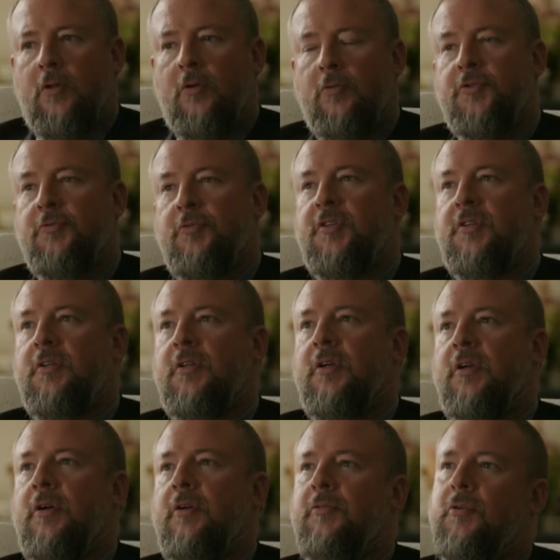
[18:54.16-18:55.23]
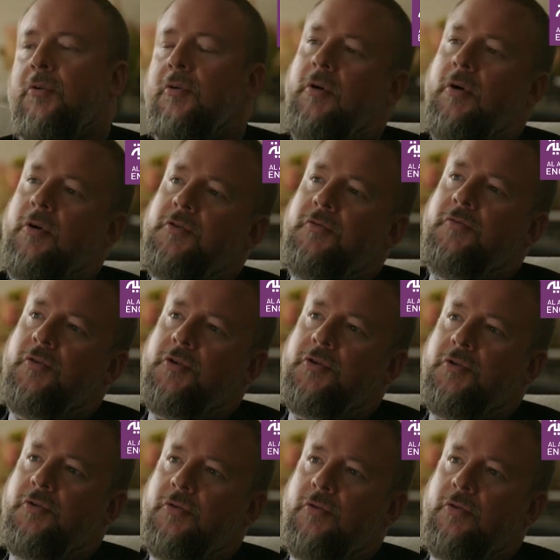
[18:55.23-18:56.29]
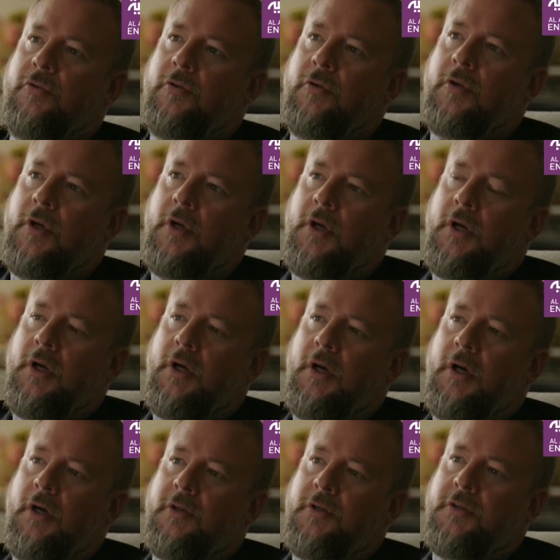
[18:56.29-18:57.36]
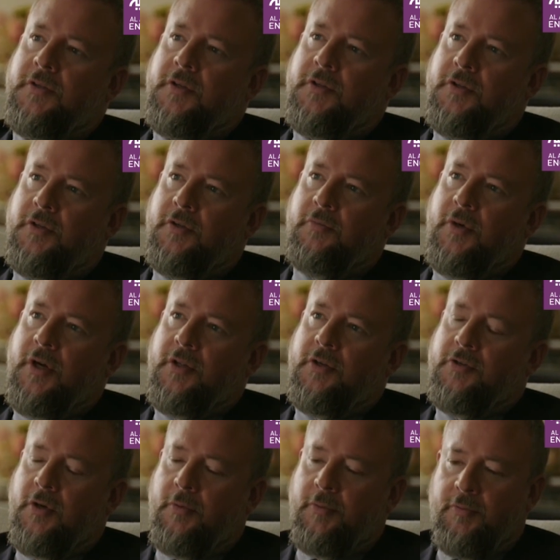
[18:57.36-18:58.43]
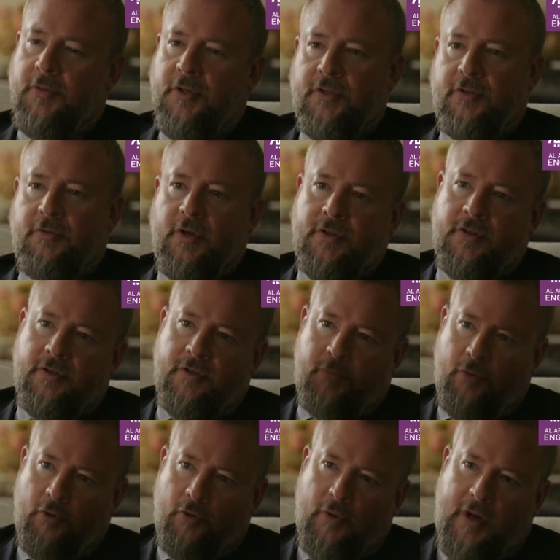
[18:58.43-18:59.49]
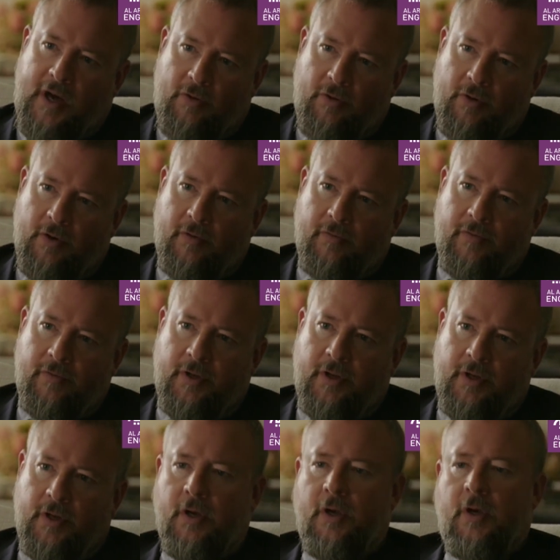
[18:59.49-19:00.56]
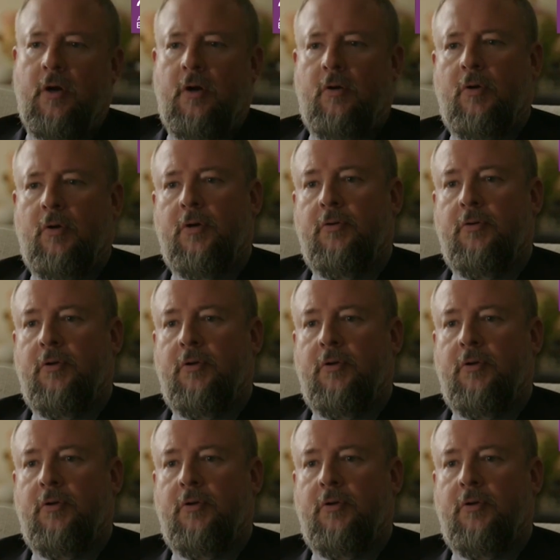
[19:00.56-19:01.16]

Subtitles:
There was recently a controversial decision by the Trump administration to pull out of the Iran